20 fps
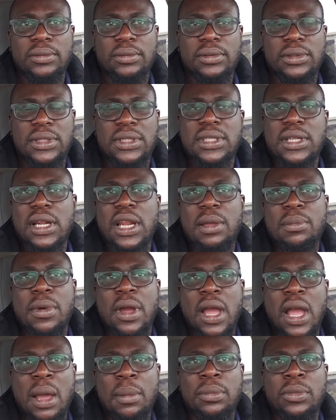
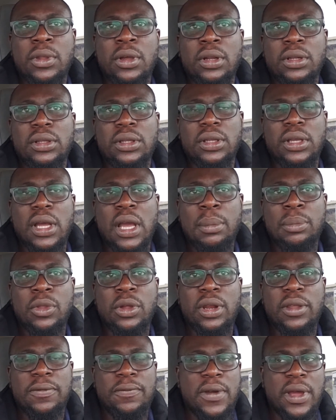Disclaimer: I'm not
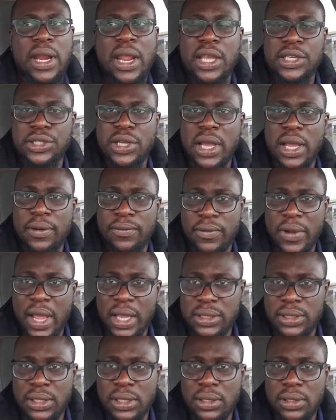a financial
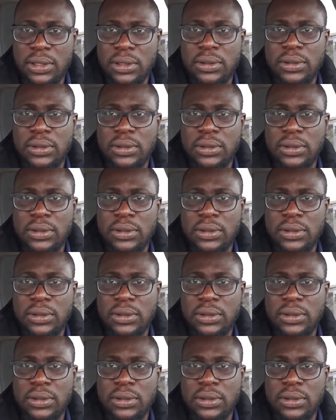advisor.